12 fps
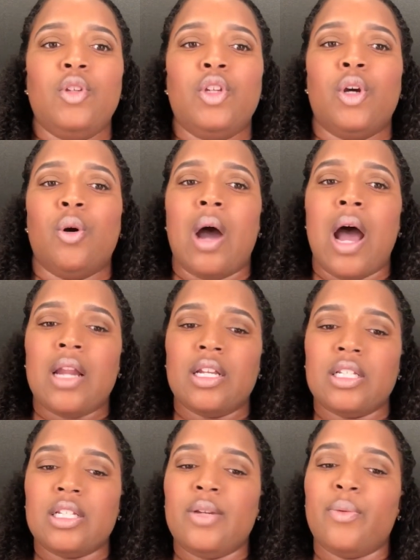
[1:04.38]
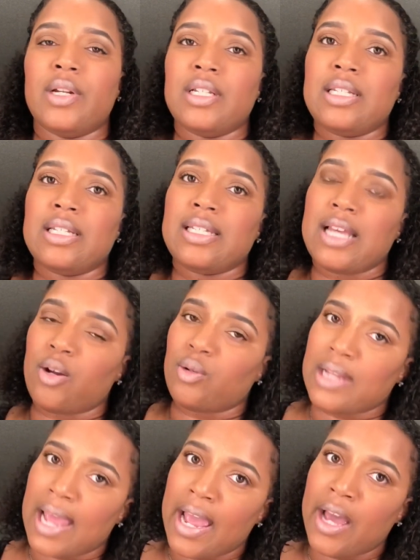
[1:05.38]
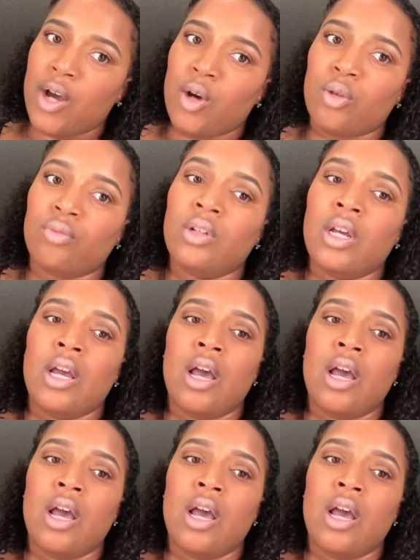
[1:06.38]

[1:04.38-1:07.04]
you know, honestly wanting to settle down,